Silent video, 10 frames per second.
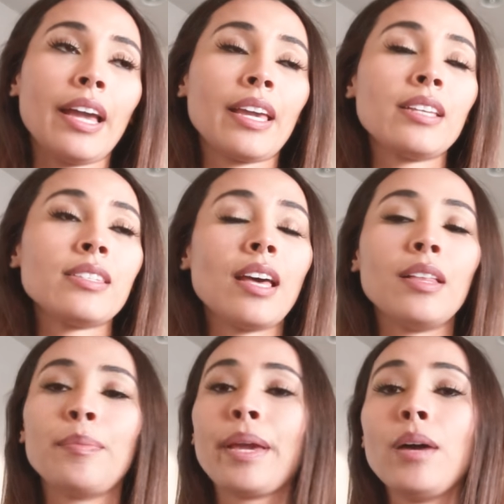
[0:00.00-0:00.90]
I guess
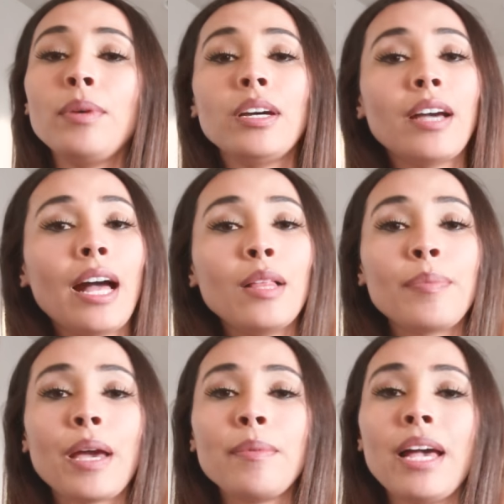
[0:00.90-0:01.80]

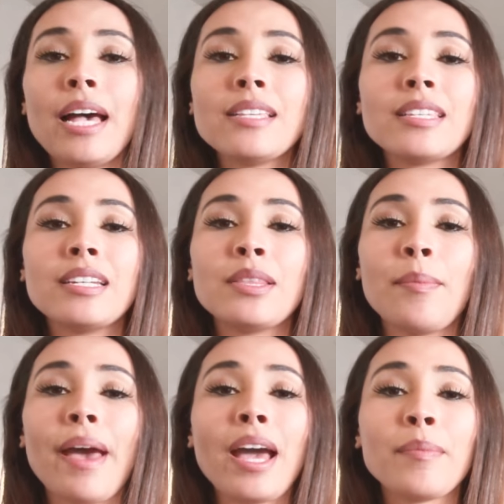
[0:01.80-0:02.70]
Alabama has it in
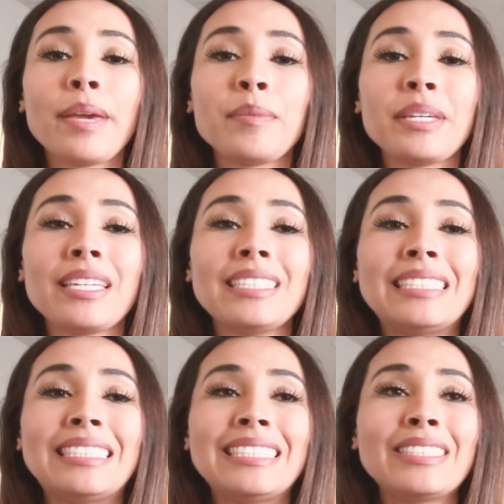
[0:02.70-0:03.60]
the bag,
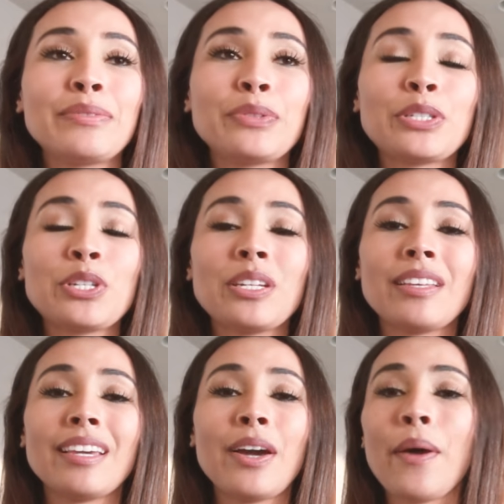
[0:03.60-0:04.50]
baby,
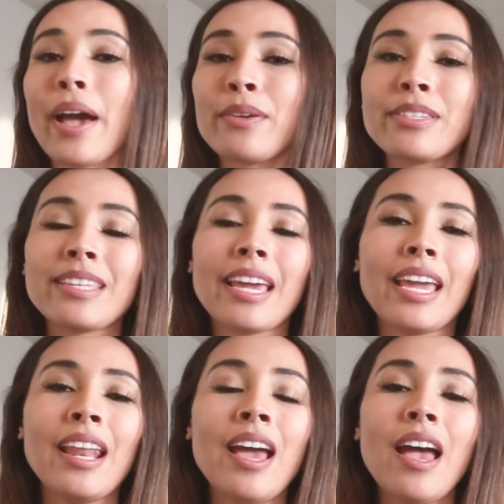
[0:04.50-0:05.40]
unfortunately. Ohio
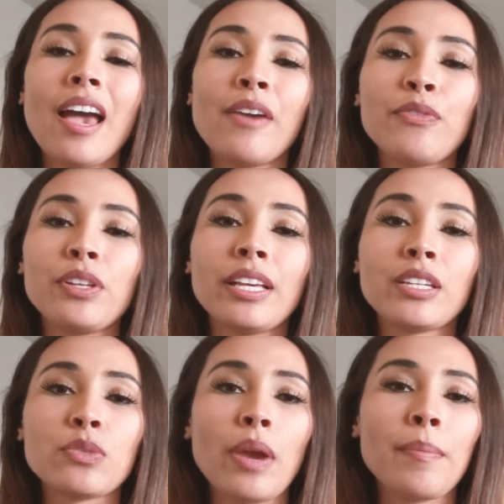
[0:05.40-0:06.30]
State, I feel
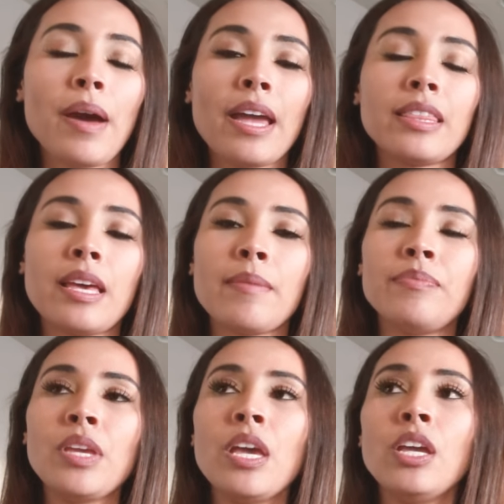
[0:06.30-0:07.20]
like, is right behind
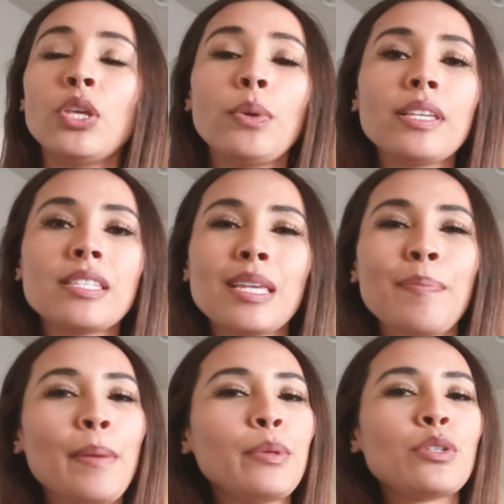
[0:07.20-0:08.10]
them.
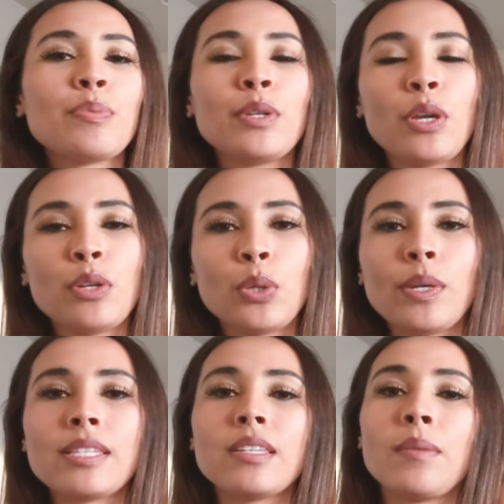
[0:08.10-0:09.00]
USC, people just want to go to
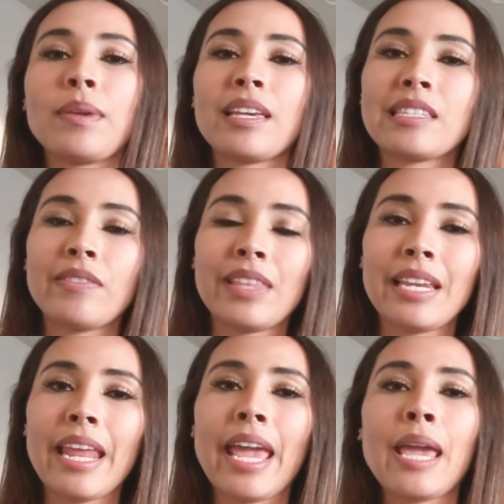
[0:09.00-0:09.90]
USC because of
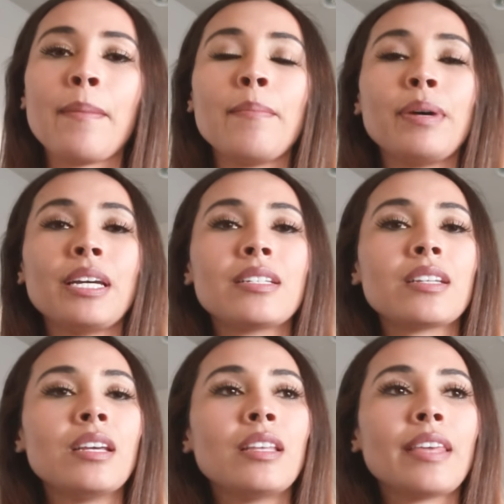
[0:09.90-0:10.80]
the name,
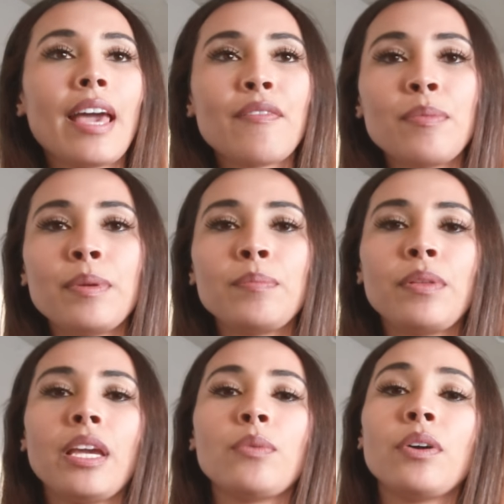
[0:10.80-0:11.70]
but they haven't been
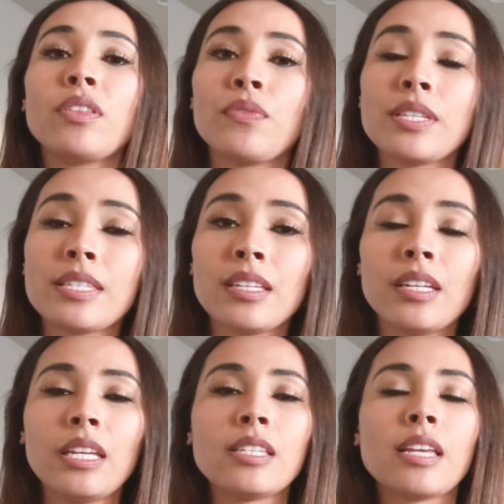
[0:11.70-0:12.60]
playing well. The
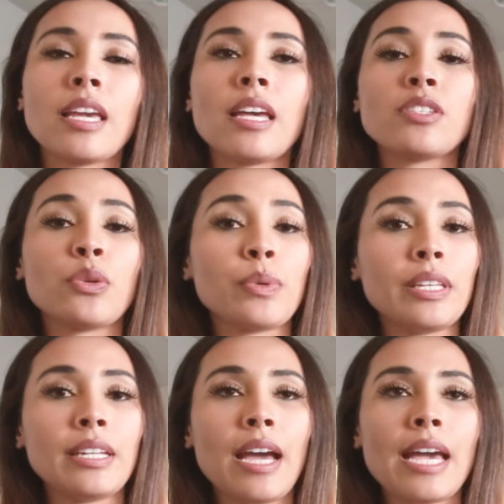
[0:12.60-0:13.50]
facilities, I guess, are
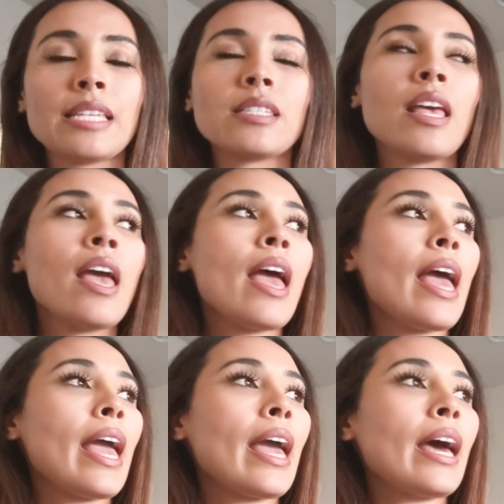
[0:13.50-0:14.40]
really nice,
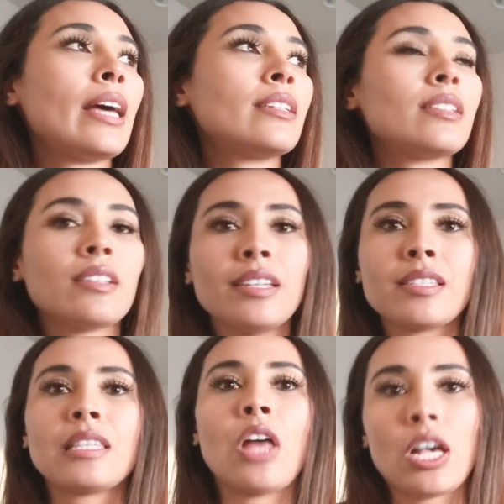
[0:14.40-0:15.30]
and
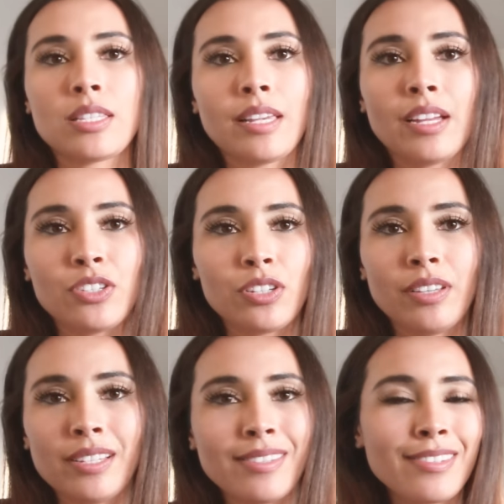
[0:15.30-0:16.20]
it's Los
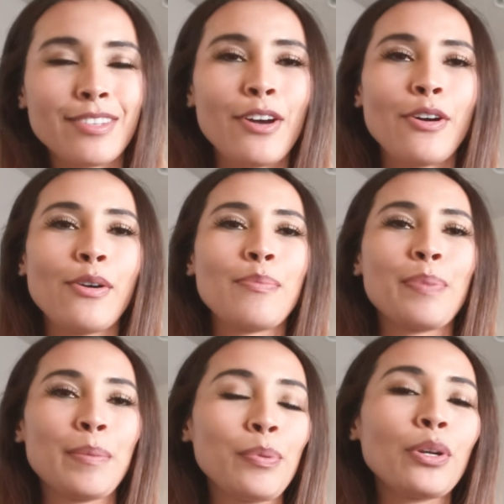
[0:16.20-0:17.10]
Angeles.
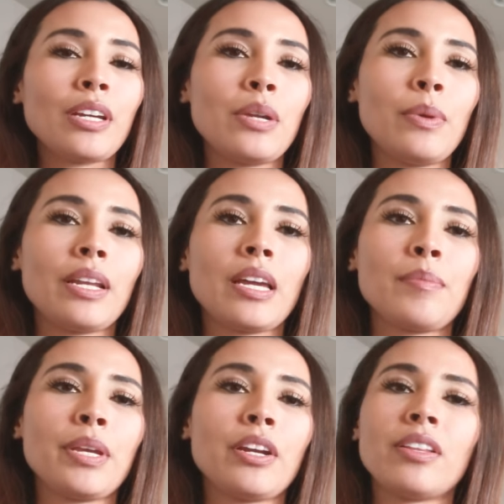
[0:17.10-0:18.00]
So people are going to want to
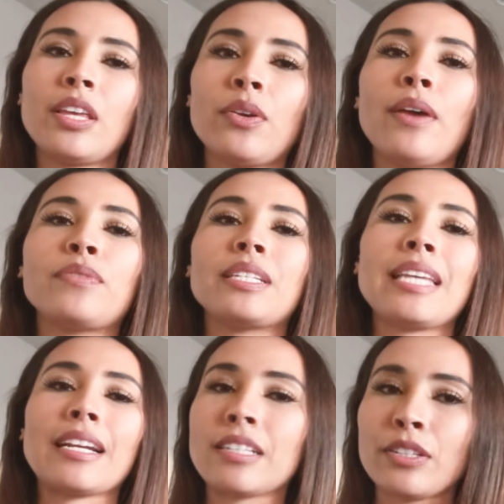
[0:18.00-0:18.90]
come here, and they don't have to
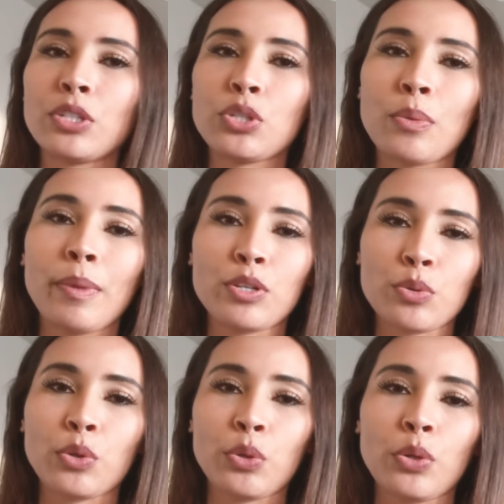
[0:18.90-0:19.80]
technically do
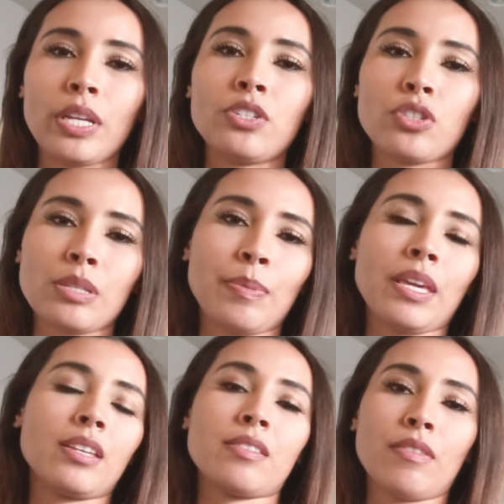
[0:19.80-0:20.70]
much recruiting just
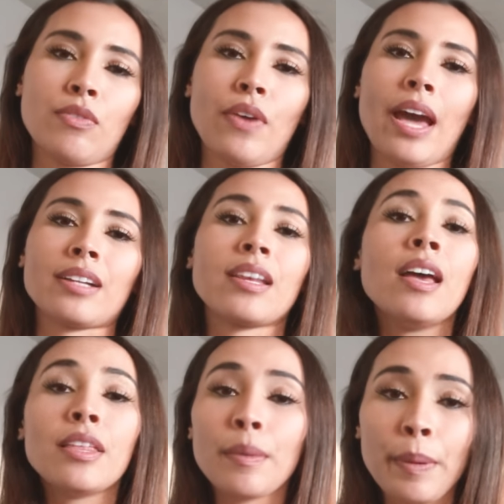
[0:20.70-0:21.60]
because of the fact
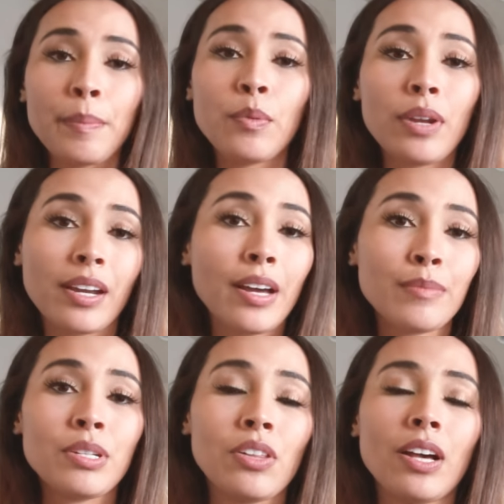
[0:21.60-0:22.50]
that people want to
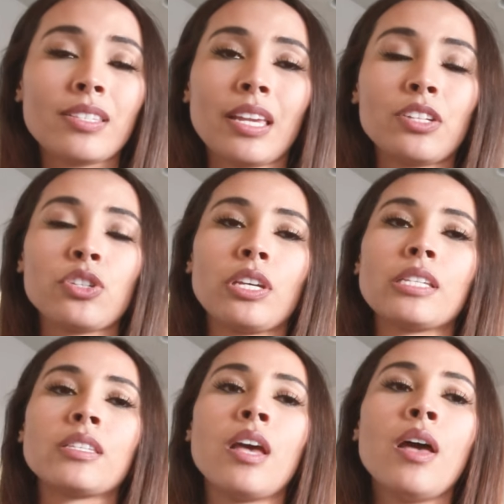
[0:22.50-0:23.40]
come to Los
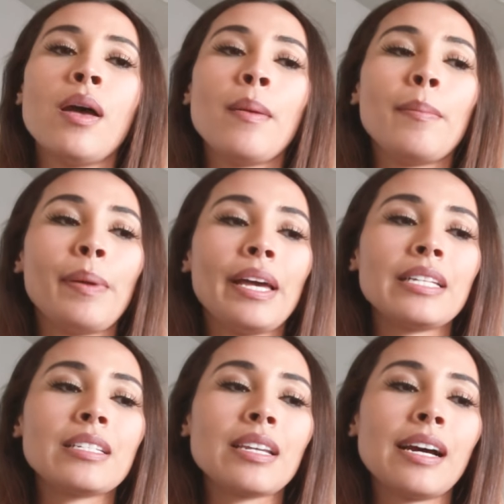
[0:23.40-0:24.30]
Angeles.
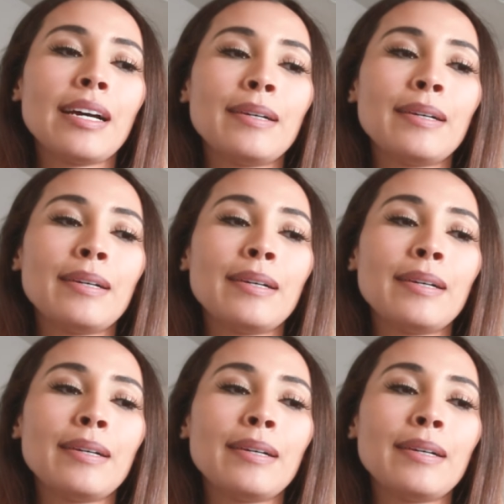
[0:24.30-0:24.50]
But